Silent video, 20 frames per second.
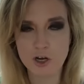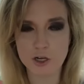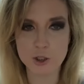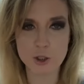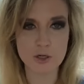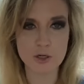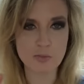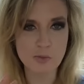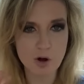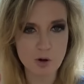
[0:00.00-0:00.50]

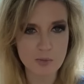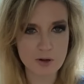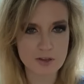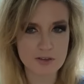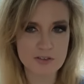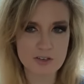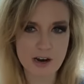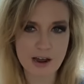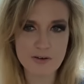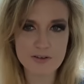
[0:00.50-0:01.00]
touching
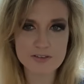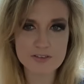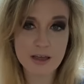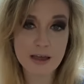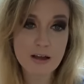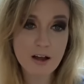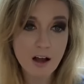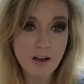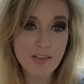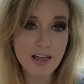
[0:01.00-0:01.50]
moments, and I was
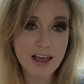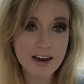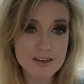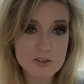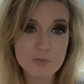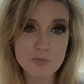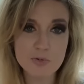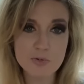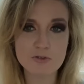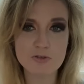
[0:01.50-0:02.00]
like, "Oh, that
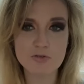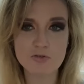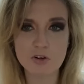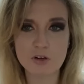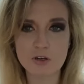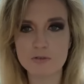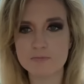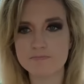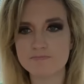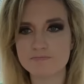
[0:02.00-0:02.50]
is
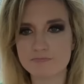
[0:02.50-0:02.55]
beautiful."